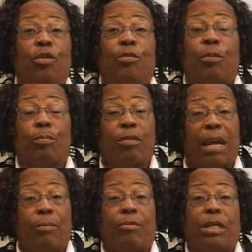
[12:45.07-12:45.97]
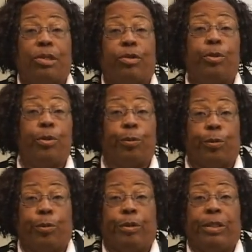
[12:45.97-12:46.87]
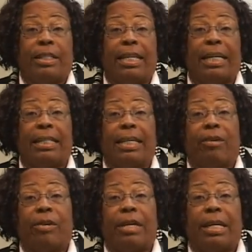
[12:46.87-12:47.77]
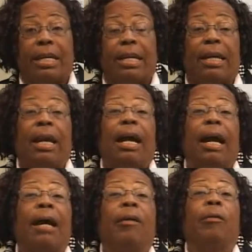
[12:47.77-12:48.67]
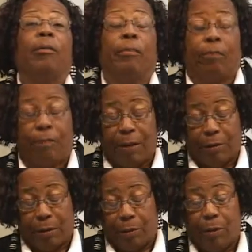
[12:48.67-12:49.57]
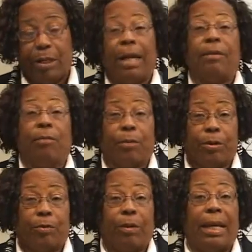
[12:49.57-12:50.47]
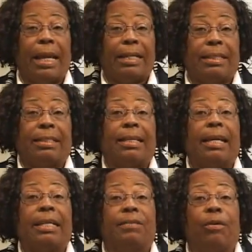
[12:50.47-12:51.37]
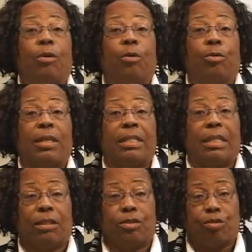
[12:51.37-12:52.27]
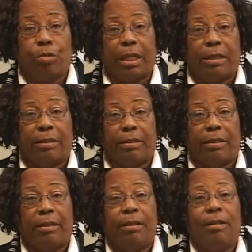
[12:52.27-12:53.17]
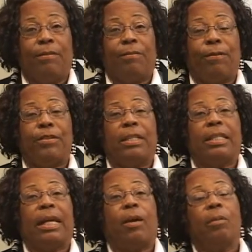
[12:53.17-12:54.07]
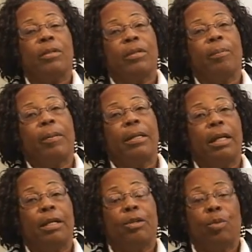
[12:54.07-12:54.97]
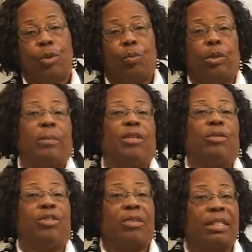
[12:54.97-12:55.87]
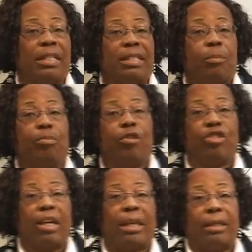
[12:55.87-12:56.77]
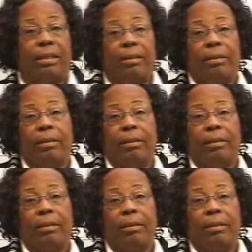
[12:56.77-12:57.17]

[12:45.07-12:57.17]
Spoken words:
from primary to secondary a very good and worthwhile exercise for our grade 6 students. First thing that comes up, and I know you want me to address, is the project.